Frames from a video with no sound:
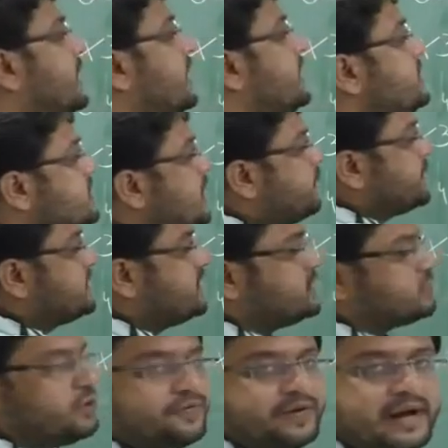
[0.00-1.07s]
in the
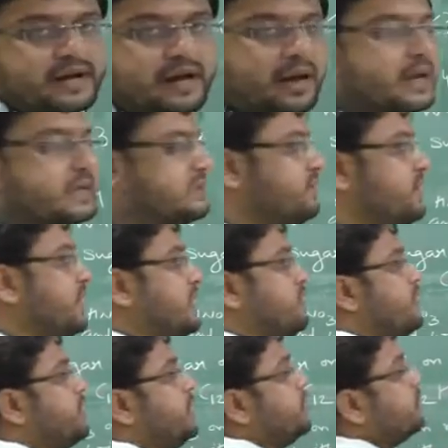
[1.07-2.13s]
presence of nitric acid will
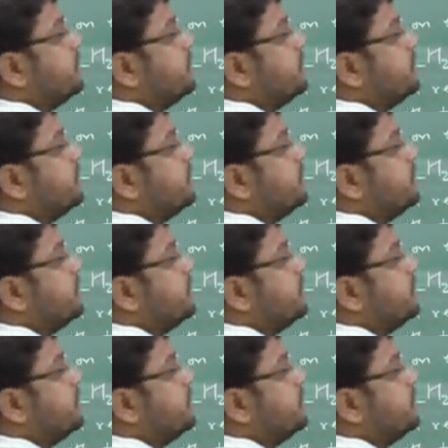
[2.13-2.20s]
convert into